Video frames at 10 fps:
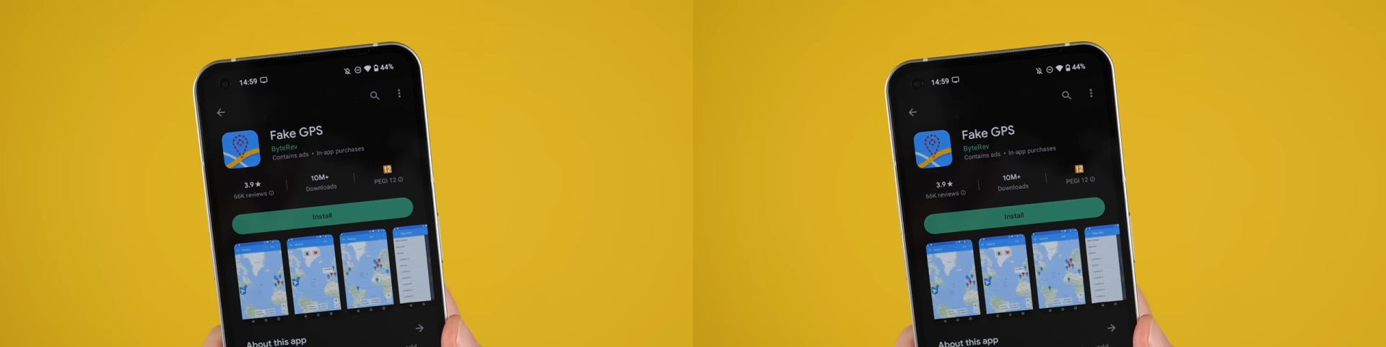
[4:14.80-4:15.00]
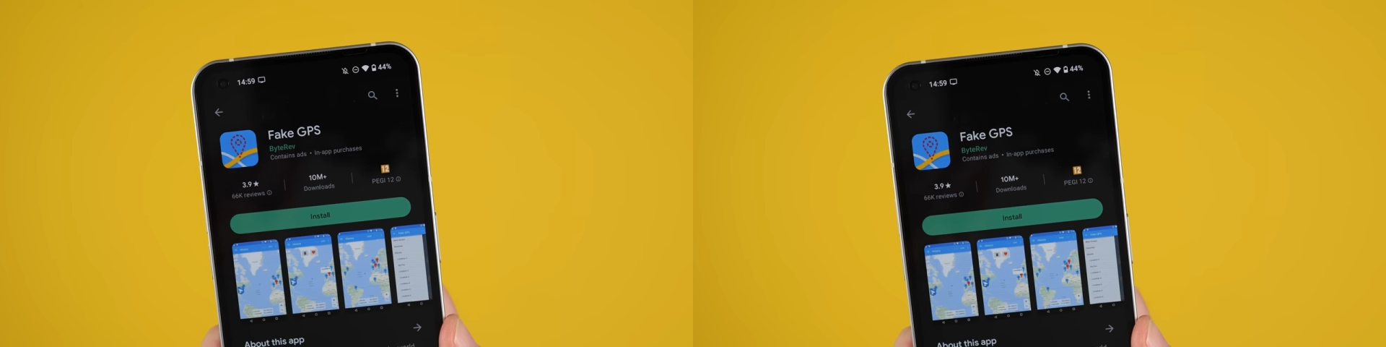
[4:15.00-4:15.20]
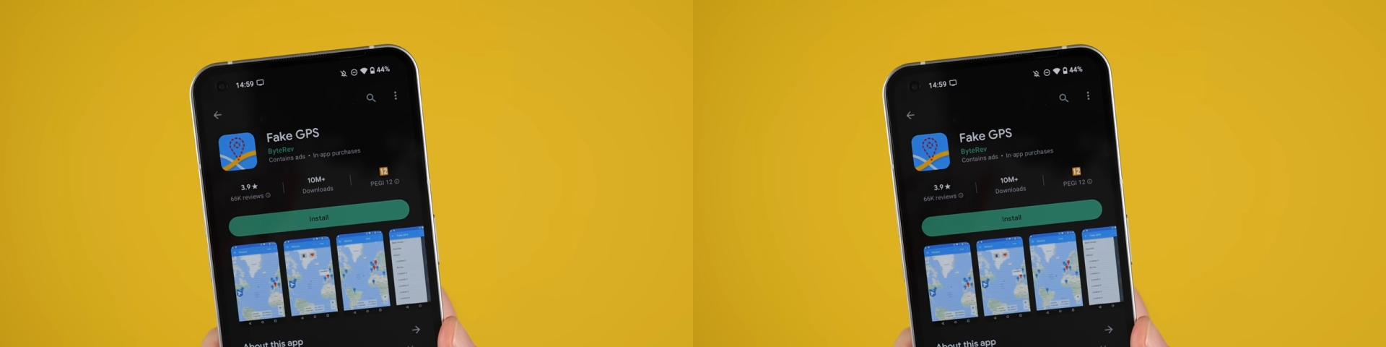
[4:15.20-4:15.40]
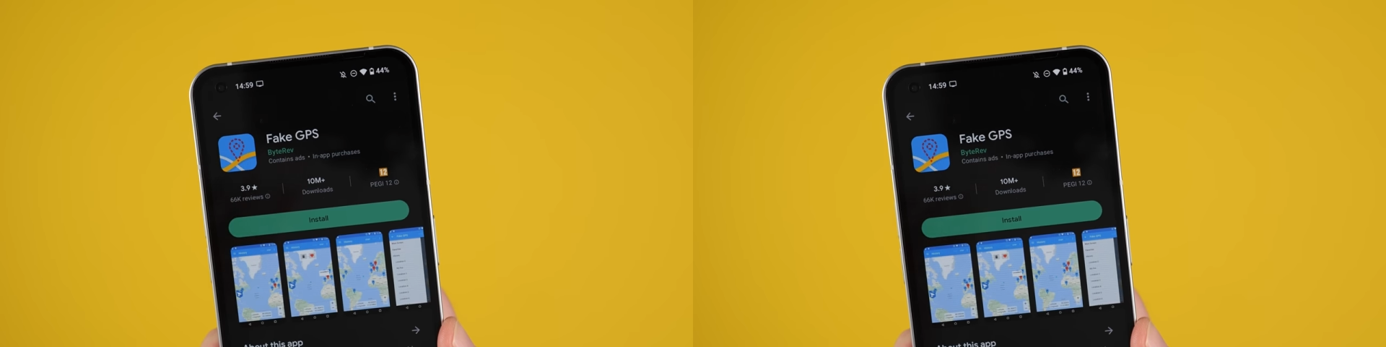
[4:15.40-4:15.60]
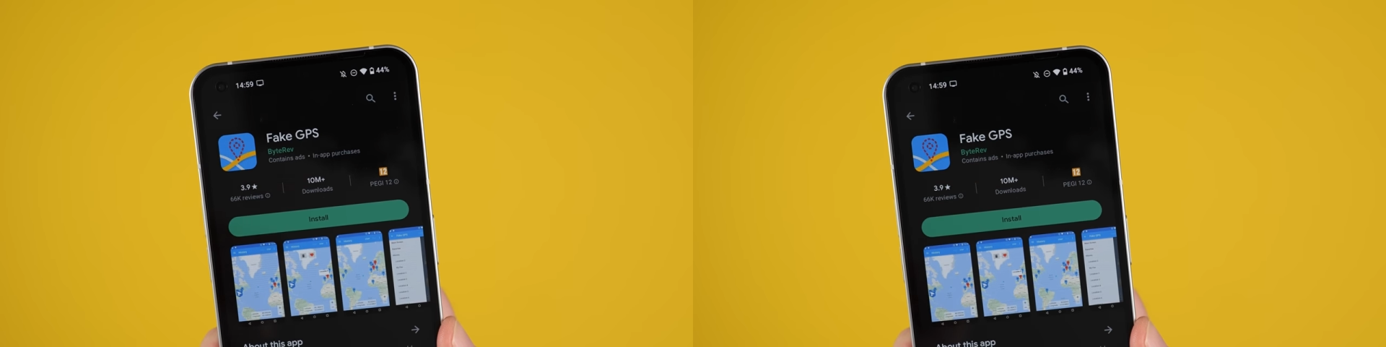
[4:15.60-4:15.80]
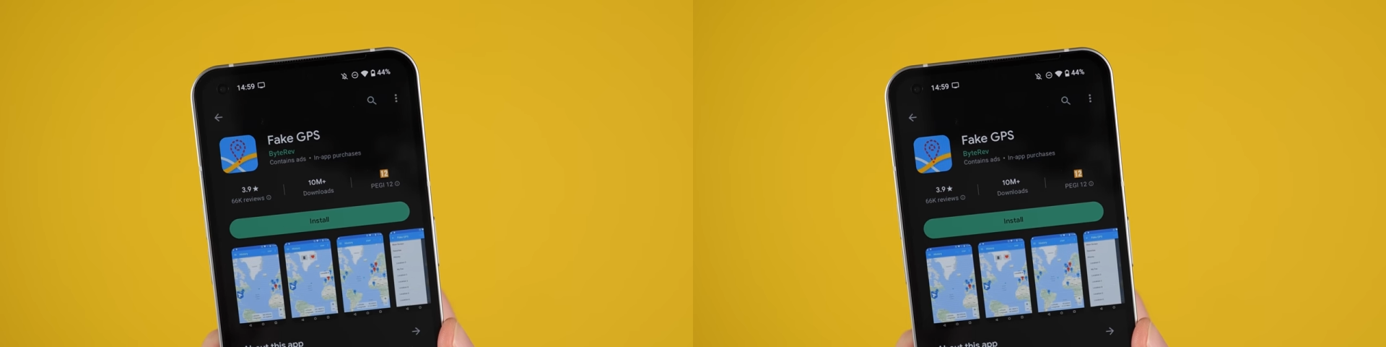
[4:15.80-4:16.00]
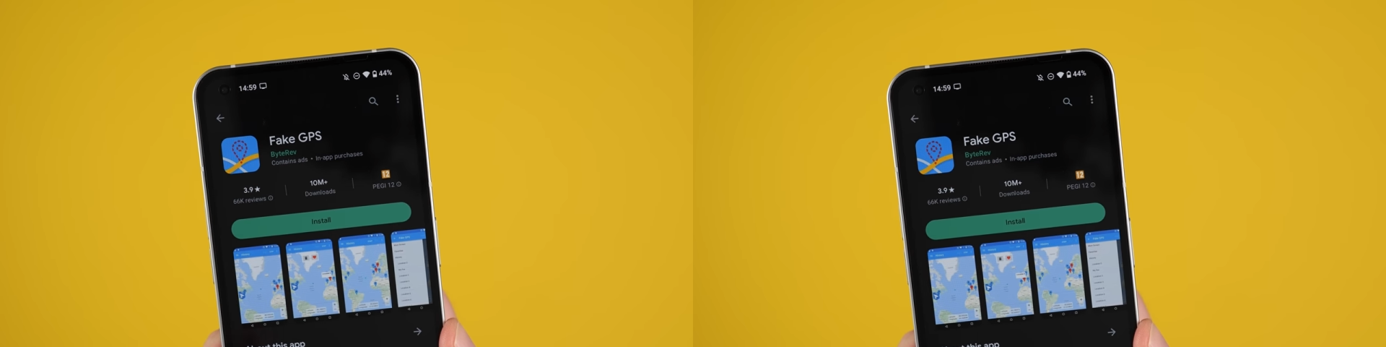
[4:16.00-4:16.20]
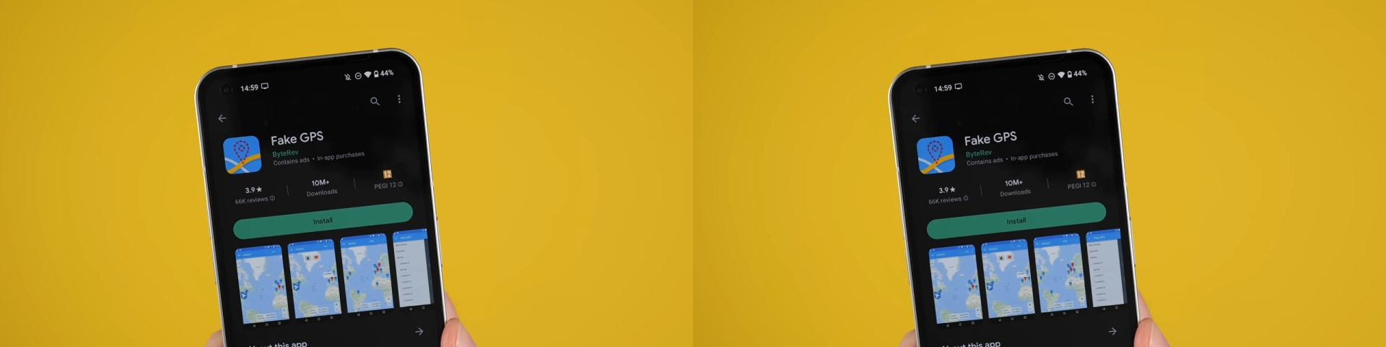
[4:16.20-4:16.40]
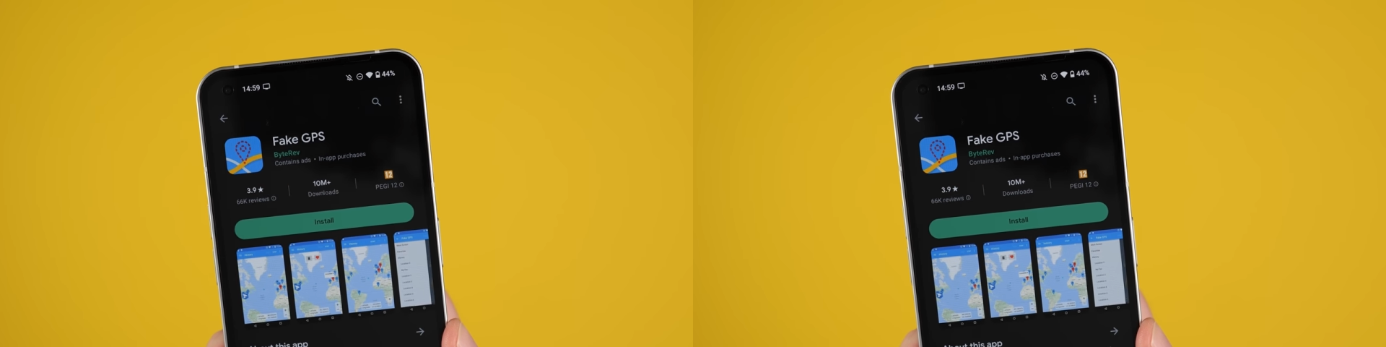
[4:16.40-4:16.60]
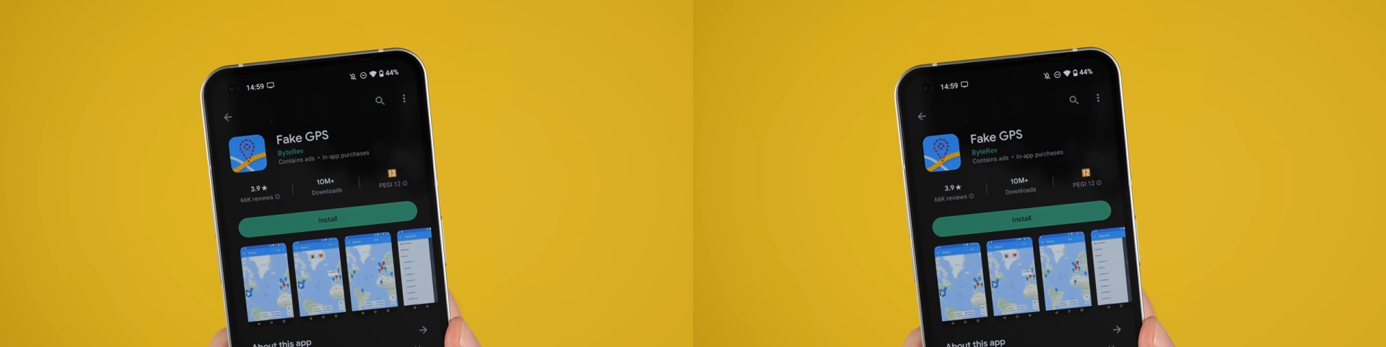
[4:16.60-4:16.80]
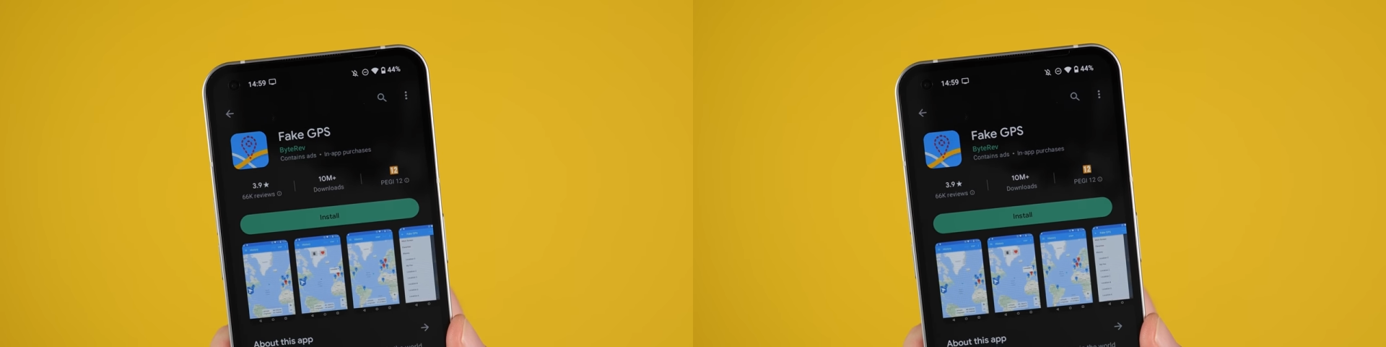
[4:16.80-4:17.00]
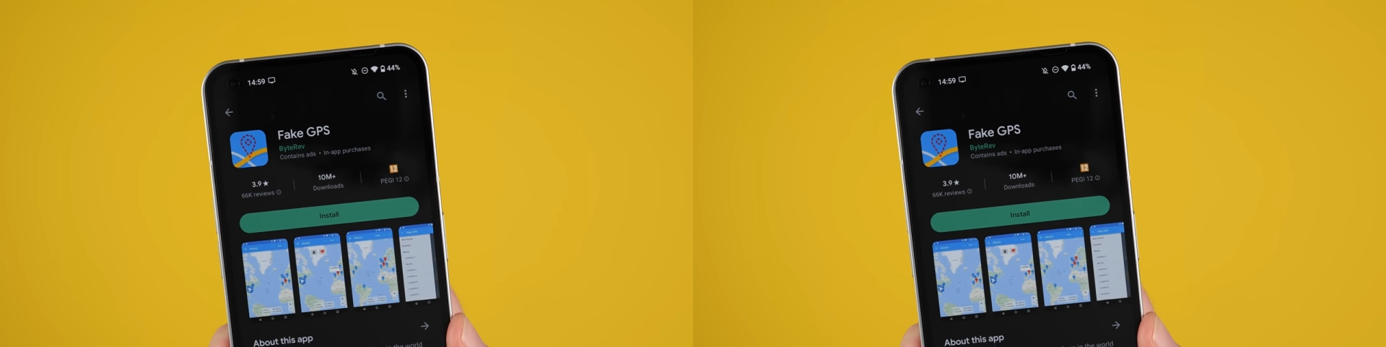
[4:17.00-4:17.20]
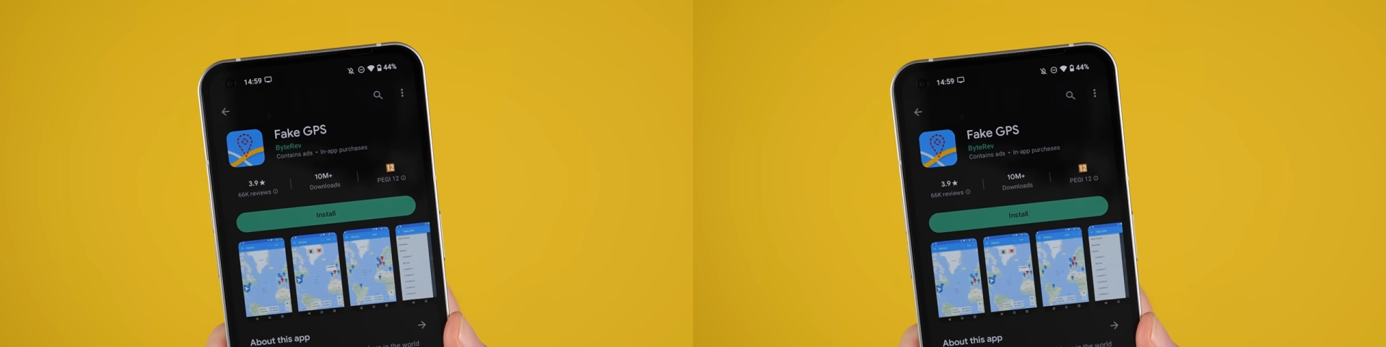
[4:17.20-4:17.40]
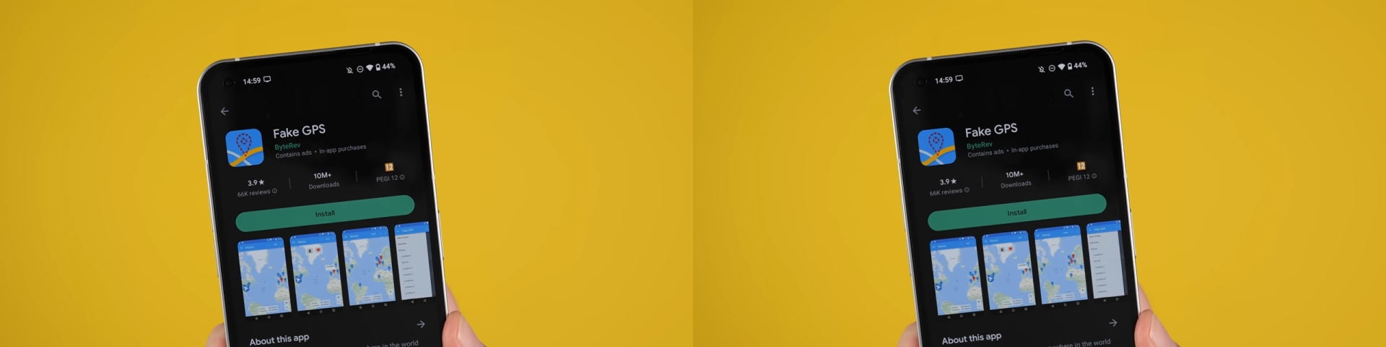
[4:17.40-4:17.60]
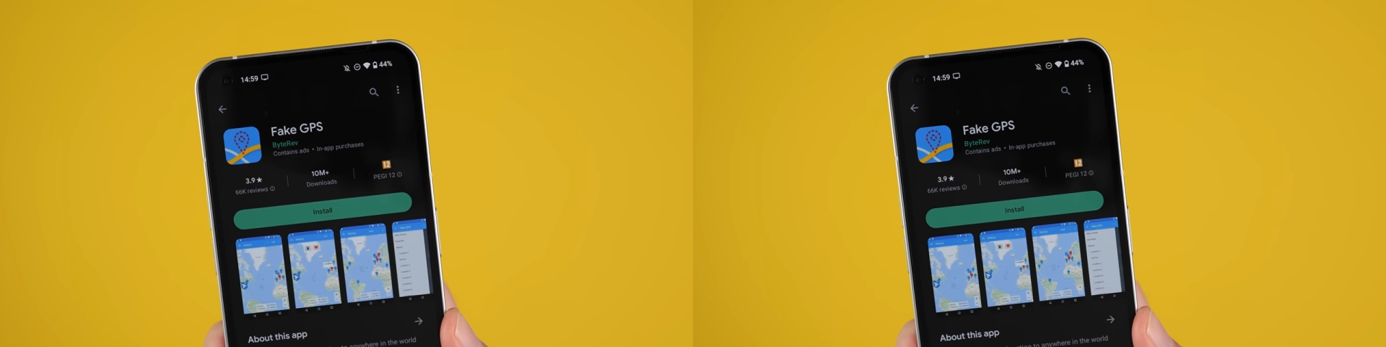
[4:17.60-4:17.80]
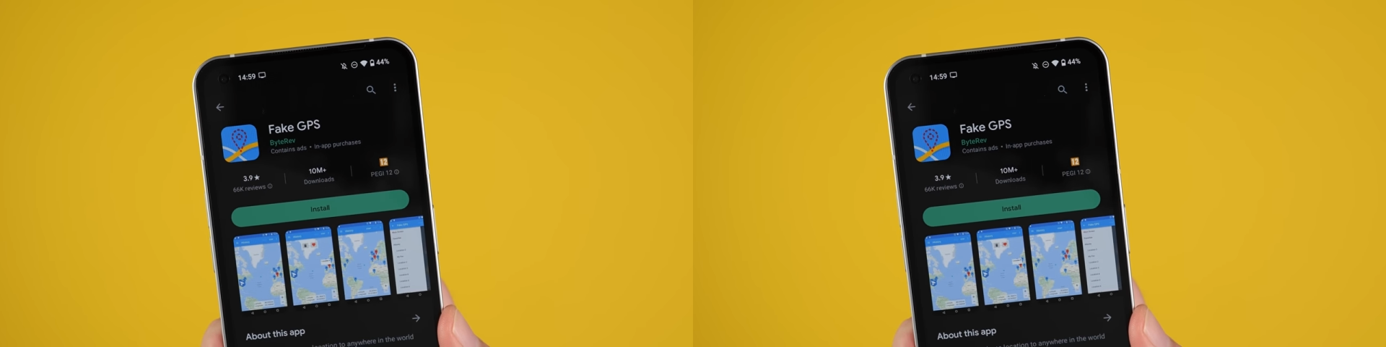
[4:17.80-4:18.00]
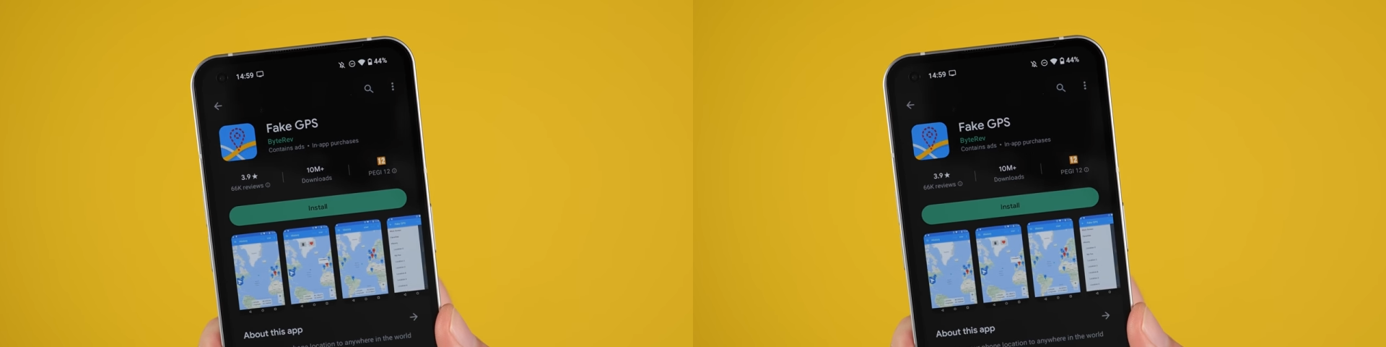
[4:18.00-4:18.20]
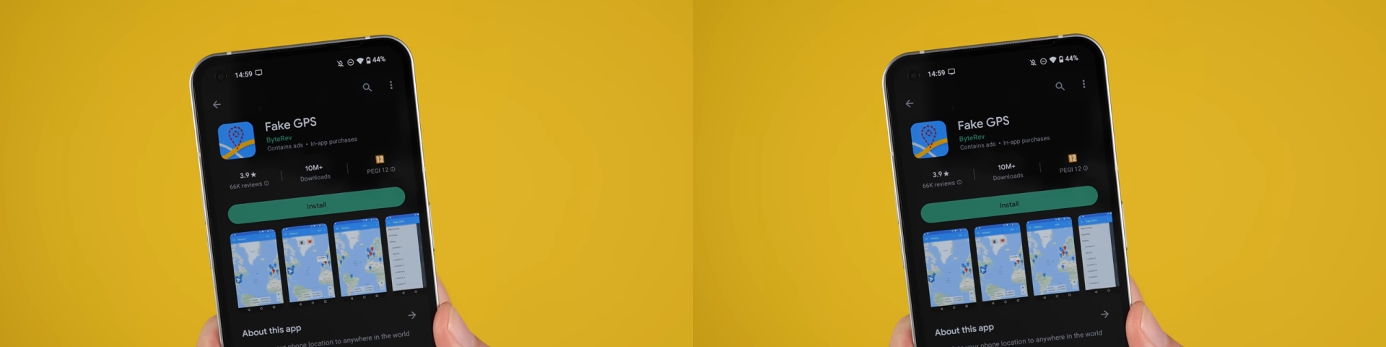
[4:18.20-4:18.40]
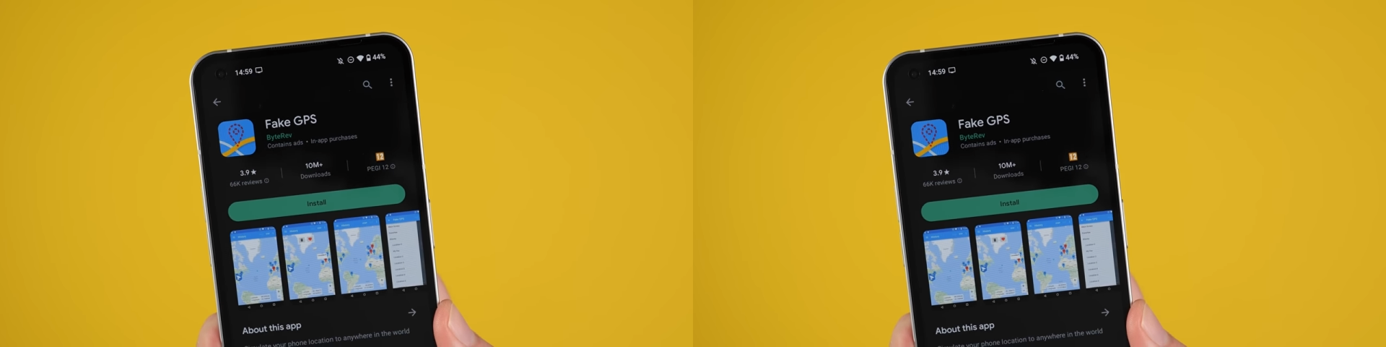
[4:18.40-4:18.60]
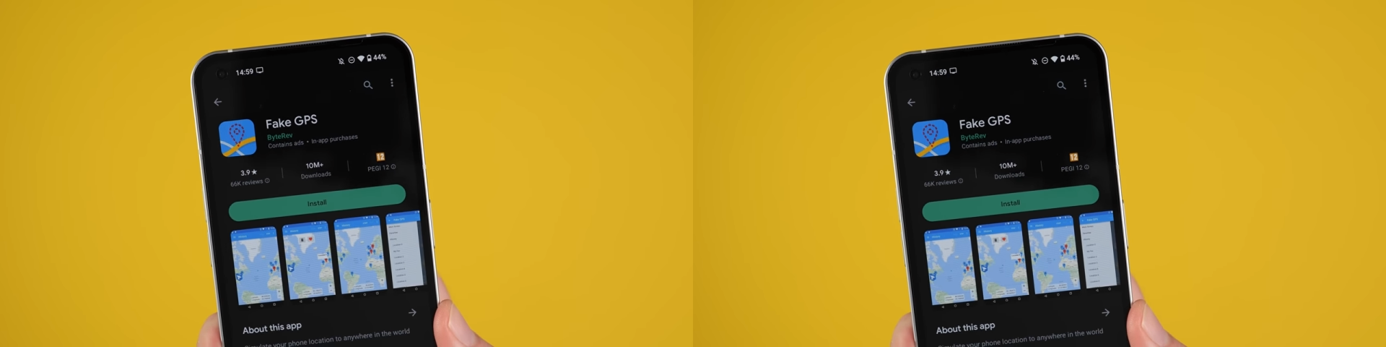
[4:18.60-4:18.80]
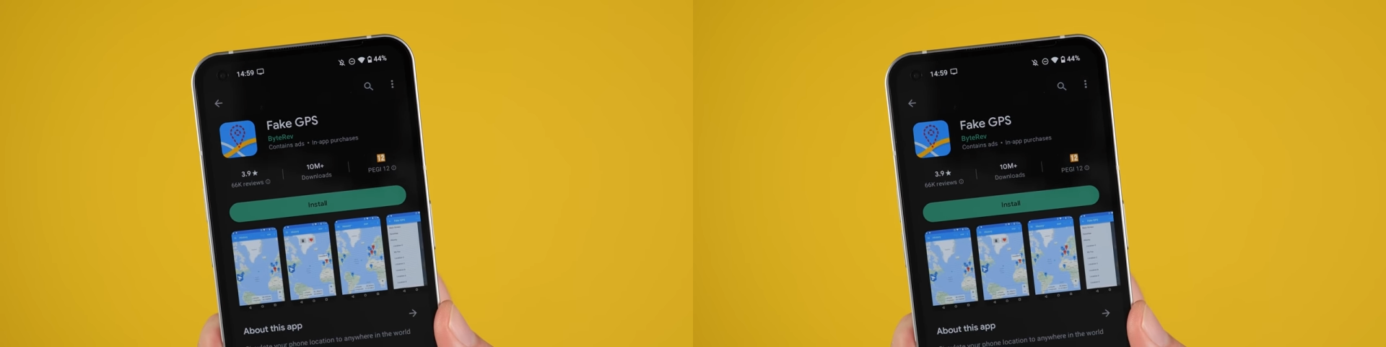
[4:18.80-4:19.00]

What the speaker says: (no speaker visible)